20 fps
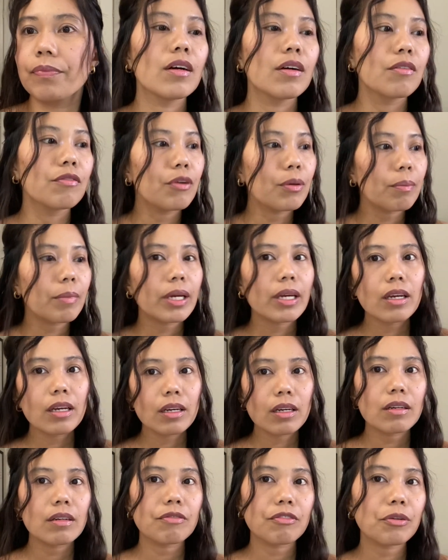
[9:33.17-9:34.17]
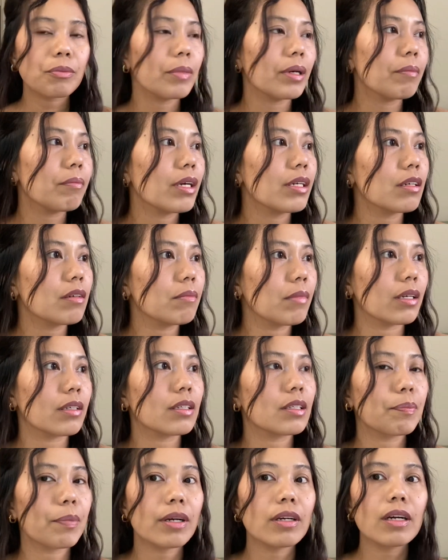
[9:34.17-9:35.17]
For me, based on my
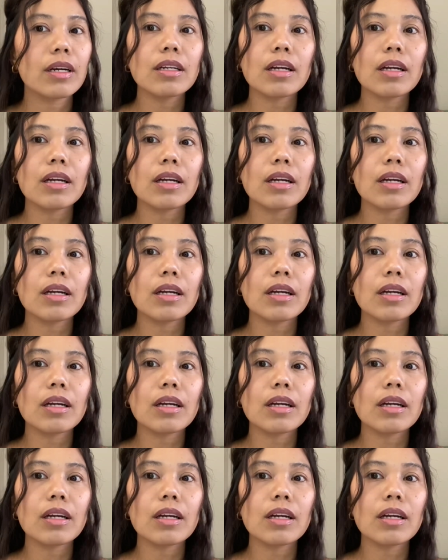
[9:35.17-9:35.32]
experience,